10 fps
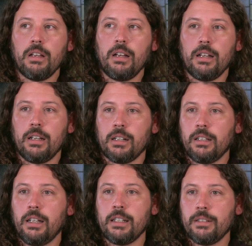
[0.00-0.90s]
a
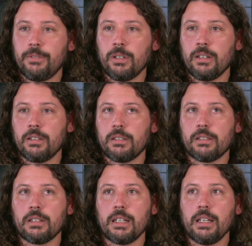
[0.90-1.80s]
client of
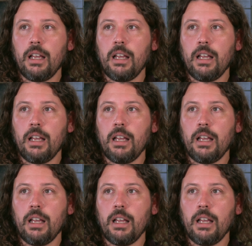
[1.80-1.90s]
ours